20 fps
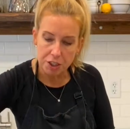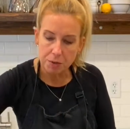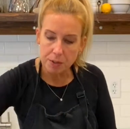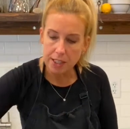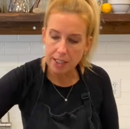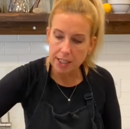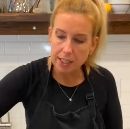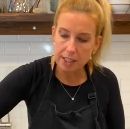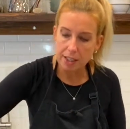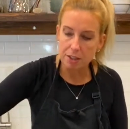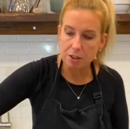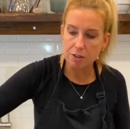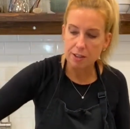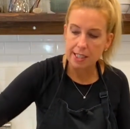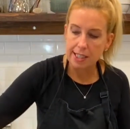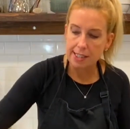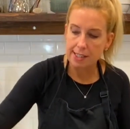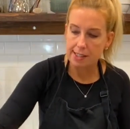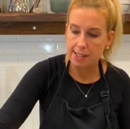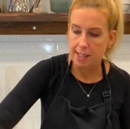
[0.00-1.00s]
can get your
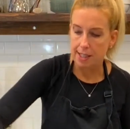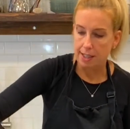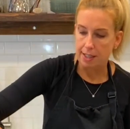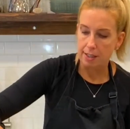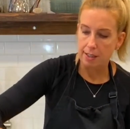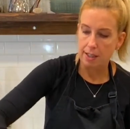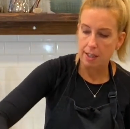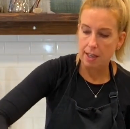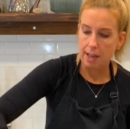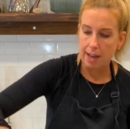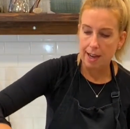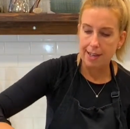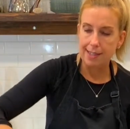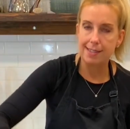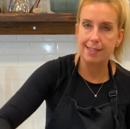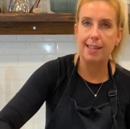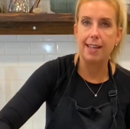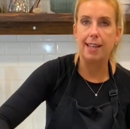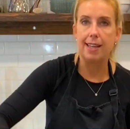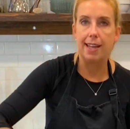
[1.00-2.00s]
greens in, I
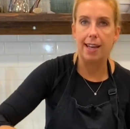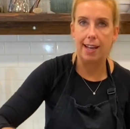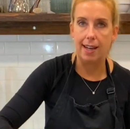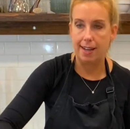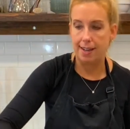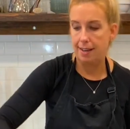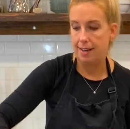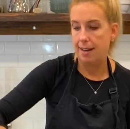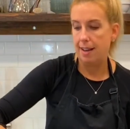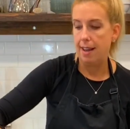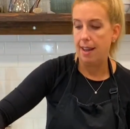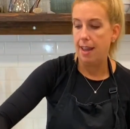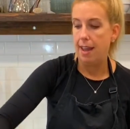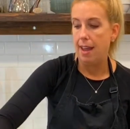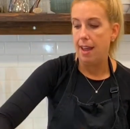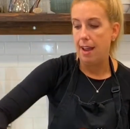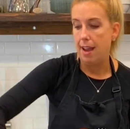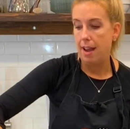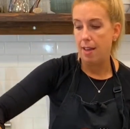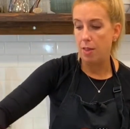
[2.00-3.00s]
say get it.
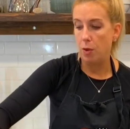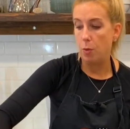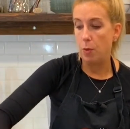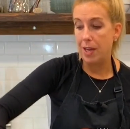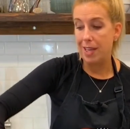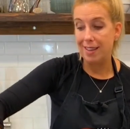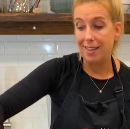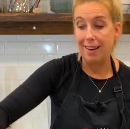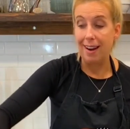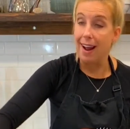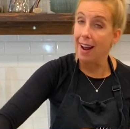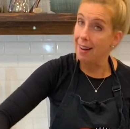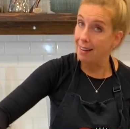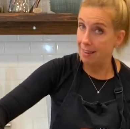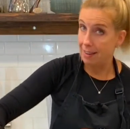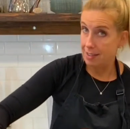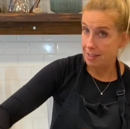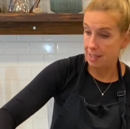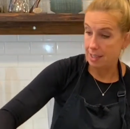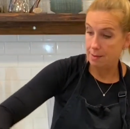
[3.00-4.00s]
And the way that I
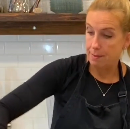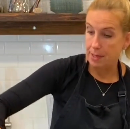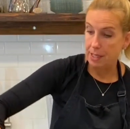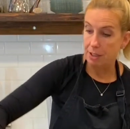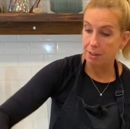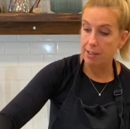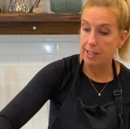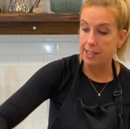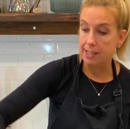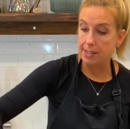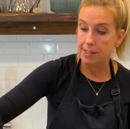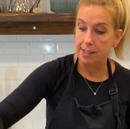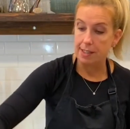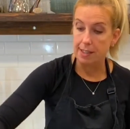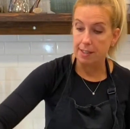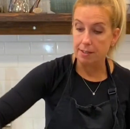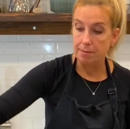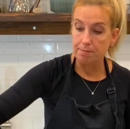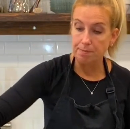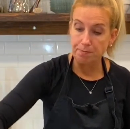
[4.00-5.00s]
like to get my greens
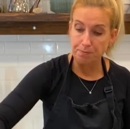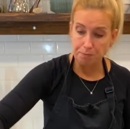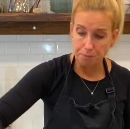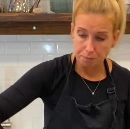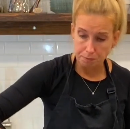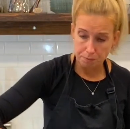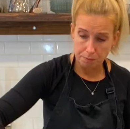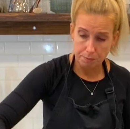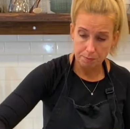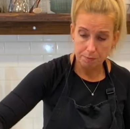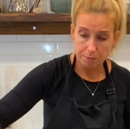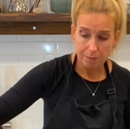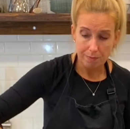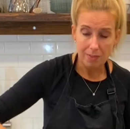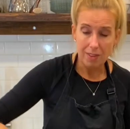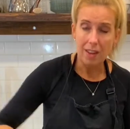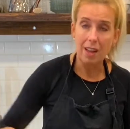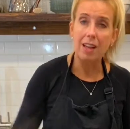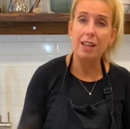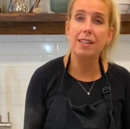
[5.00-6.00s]
in
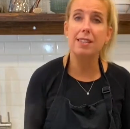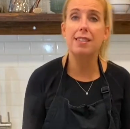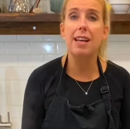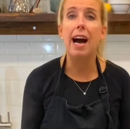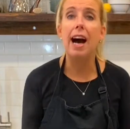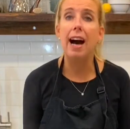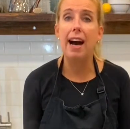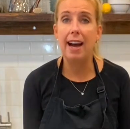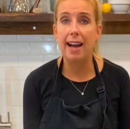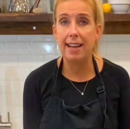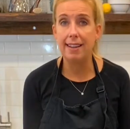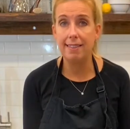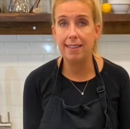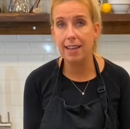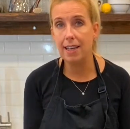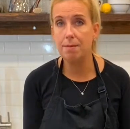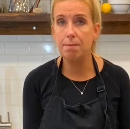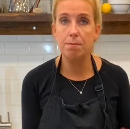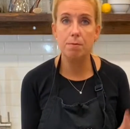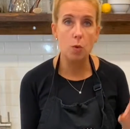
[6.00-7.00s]
is hide
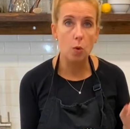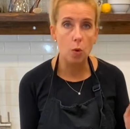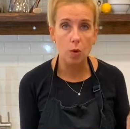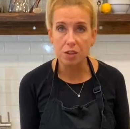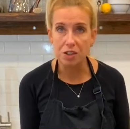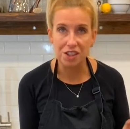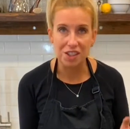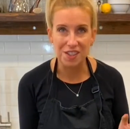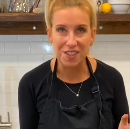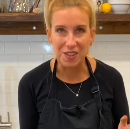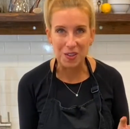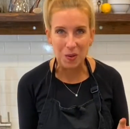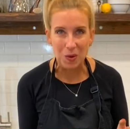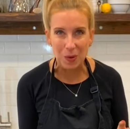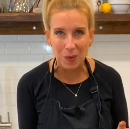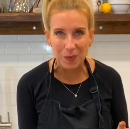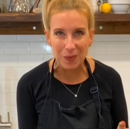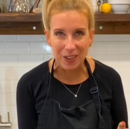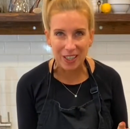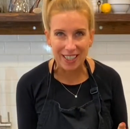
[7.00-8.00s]
them or just
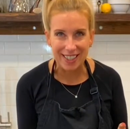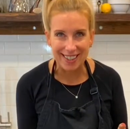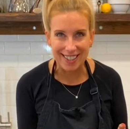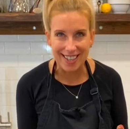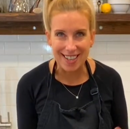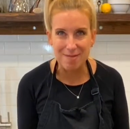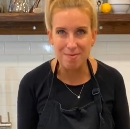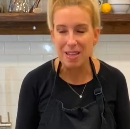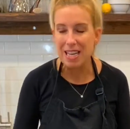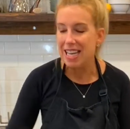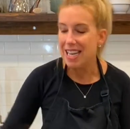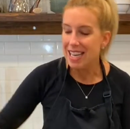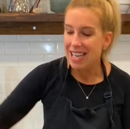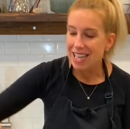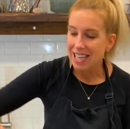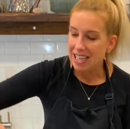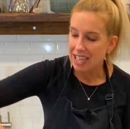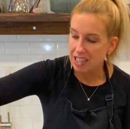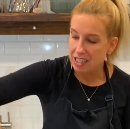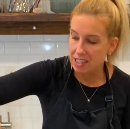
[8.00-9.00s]
incorporate them
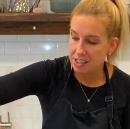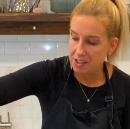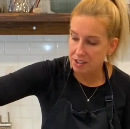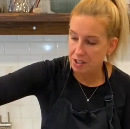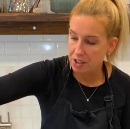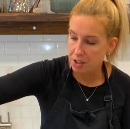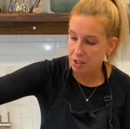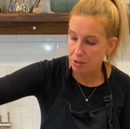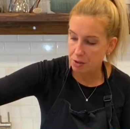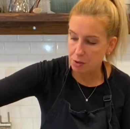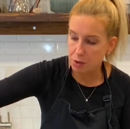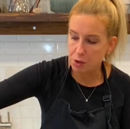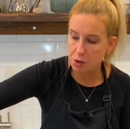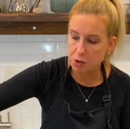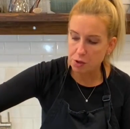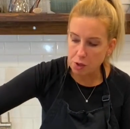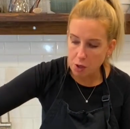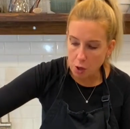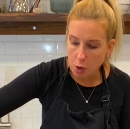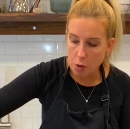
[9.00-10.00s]
into
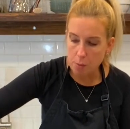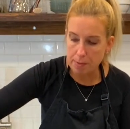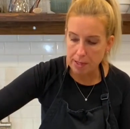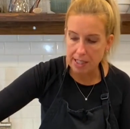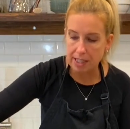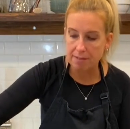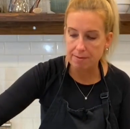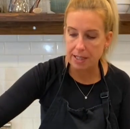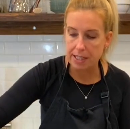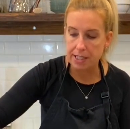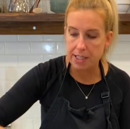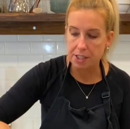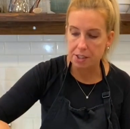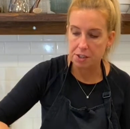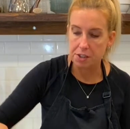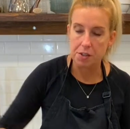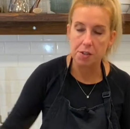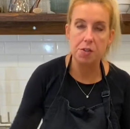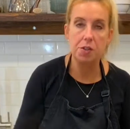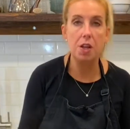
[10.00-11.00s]
so many of my
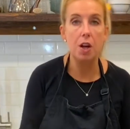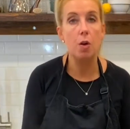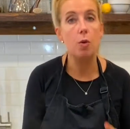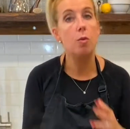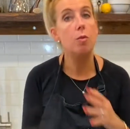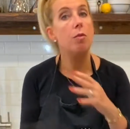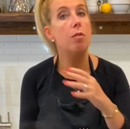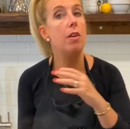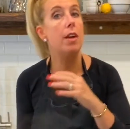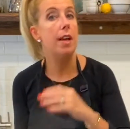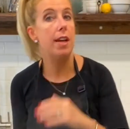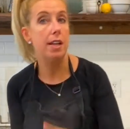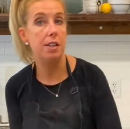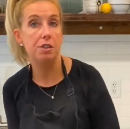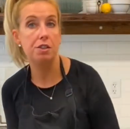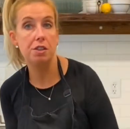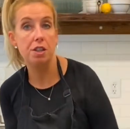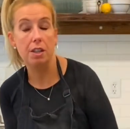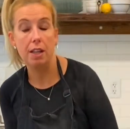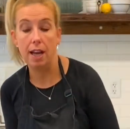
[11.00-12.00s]
dishes. So
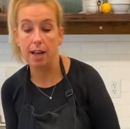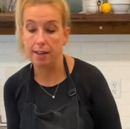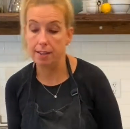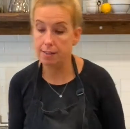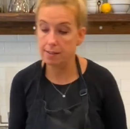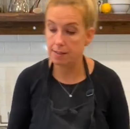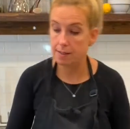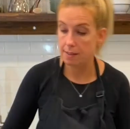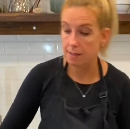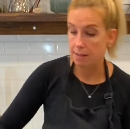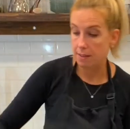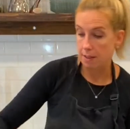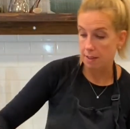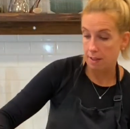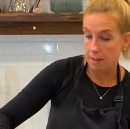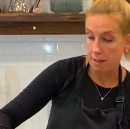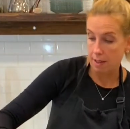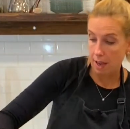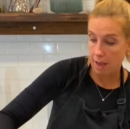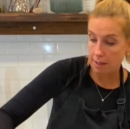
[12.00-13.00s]
enchiladas,
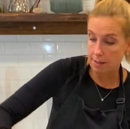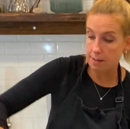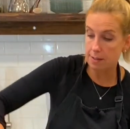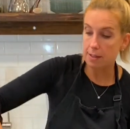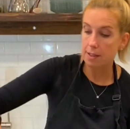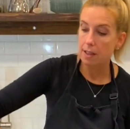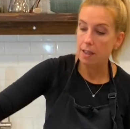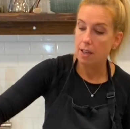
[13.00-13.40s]
yes.